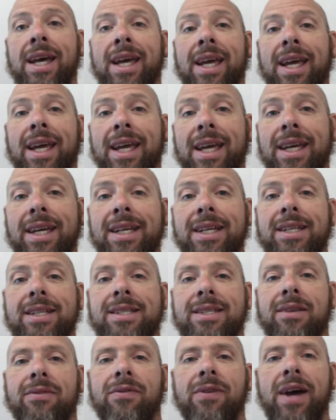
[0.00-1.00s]

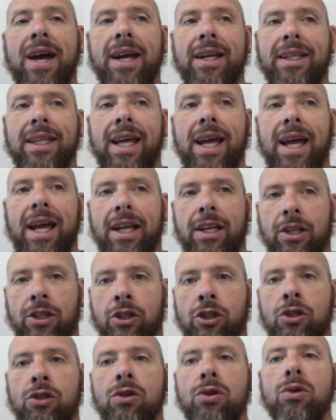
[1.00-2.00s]
is the fact that
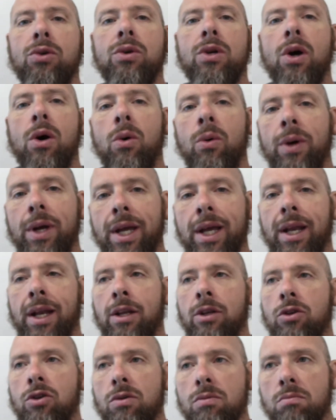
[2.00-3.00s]
you go in
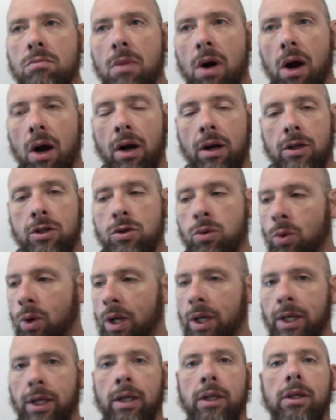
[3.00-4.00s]
and you mark
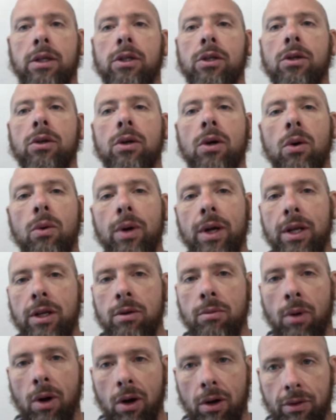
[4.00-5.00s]
20. You go in,
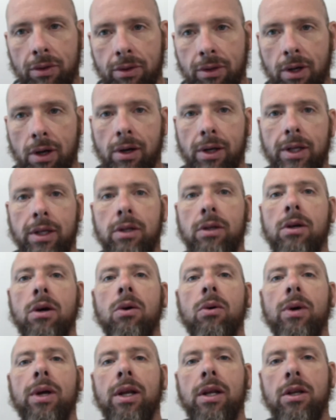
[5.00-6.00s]
you mark 30. You
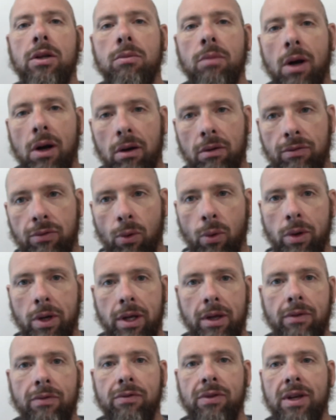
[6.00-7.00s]
go in and you mark
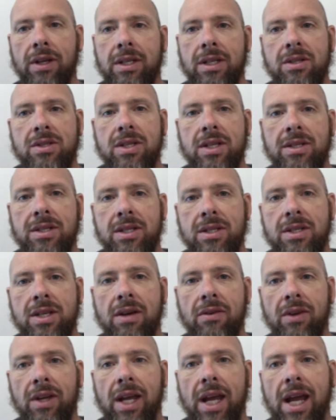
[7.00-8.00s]
40, 50, 60,
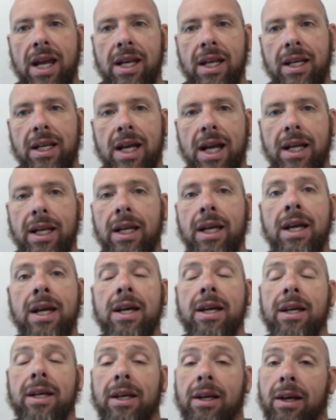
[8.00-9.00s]
70, 80, 90,
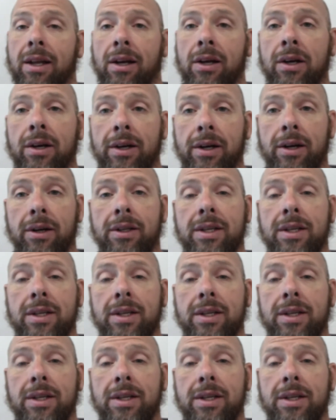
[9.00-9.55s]
and 100.